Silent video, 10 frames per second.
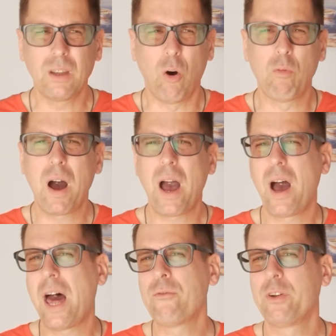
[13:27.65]
over
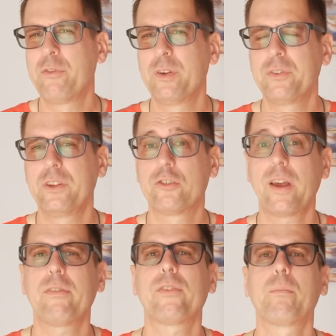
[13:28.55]
150
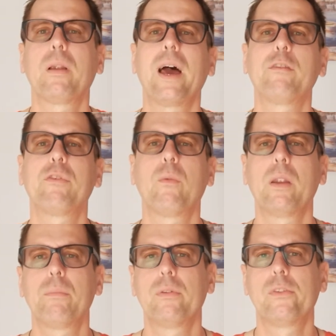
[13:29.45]
chefs applied for
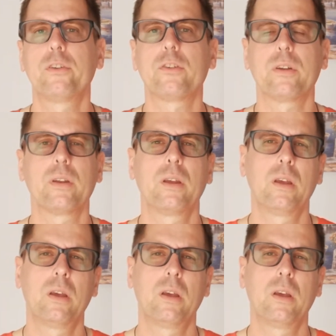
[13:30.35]
one position,